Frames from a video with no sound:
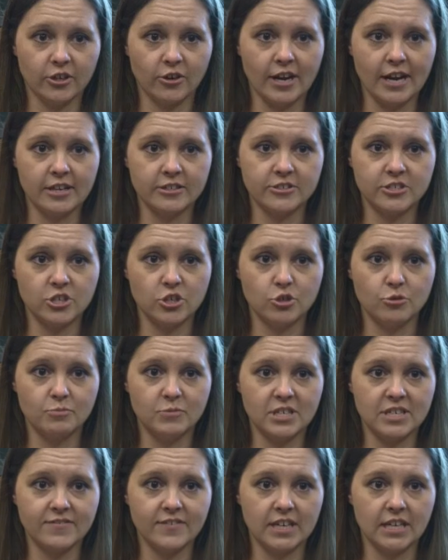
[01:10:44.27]
the ground
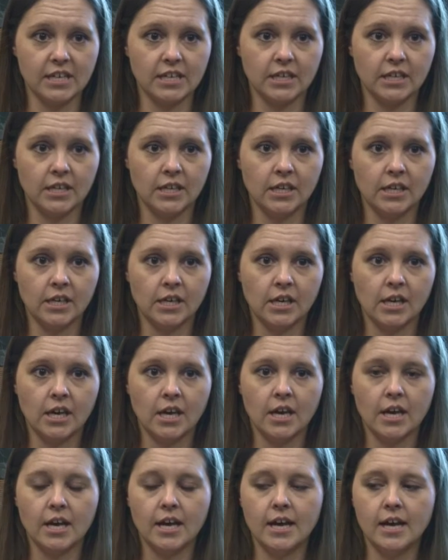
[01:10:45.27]
tube TV.
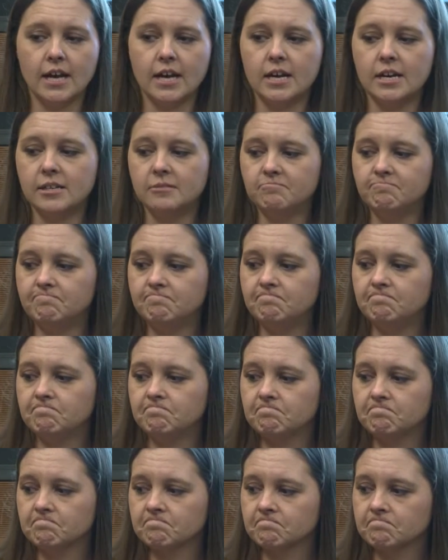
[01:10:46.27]
Um,
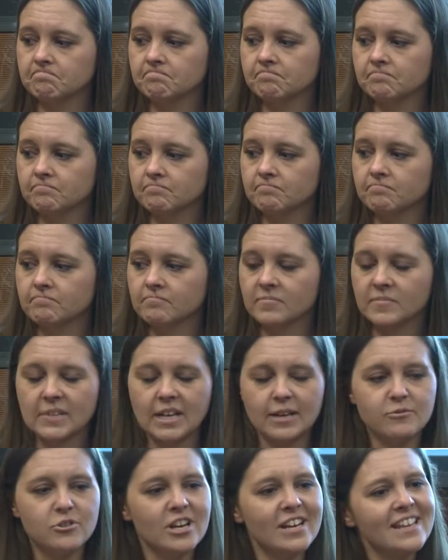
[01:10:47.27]

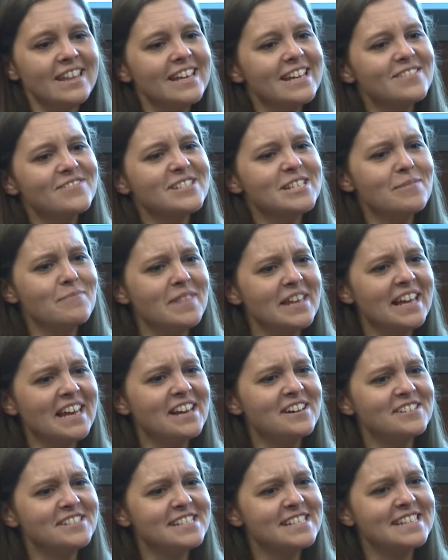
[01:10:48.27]
I'm trying to think of something
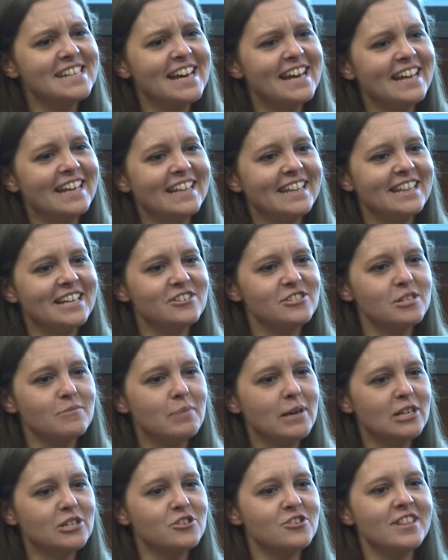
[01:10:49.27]
else that there's a
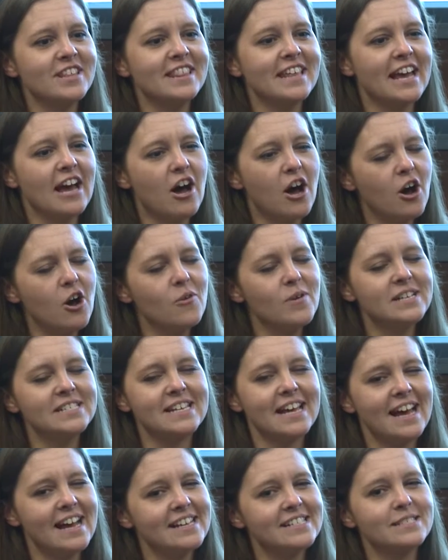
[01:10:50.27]
picture that they always
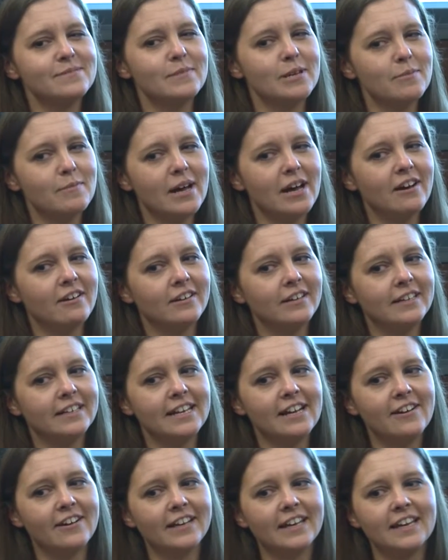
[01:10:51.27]
ask me about, and
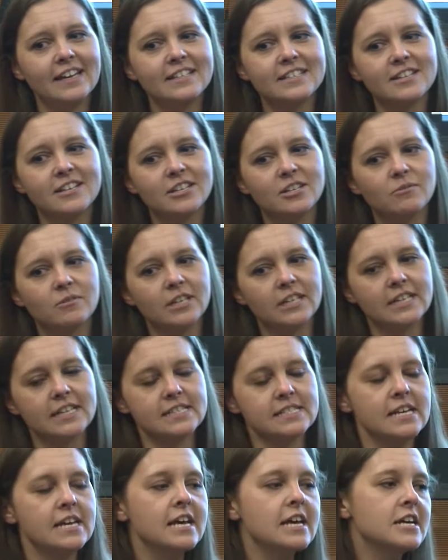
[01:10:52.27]
now I can't tell you what it
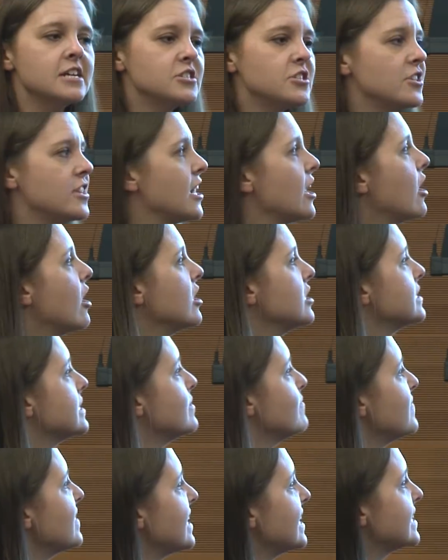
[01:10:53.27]
is. So there are
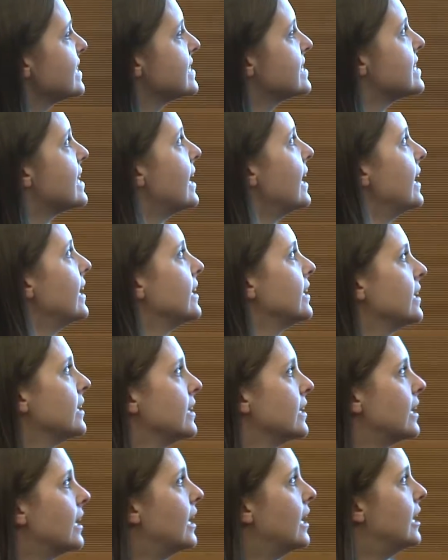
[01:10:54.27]
some things that
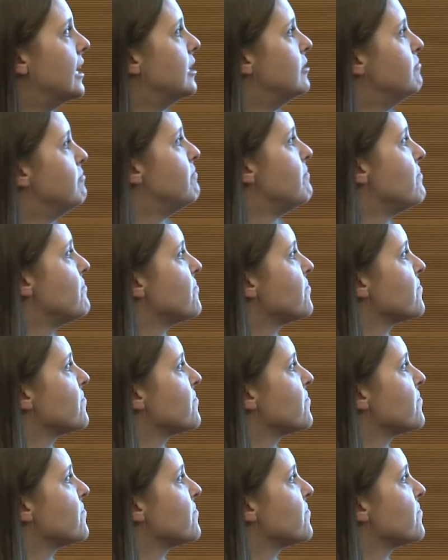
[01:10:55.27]
um,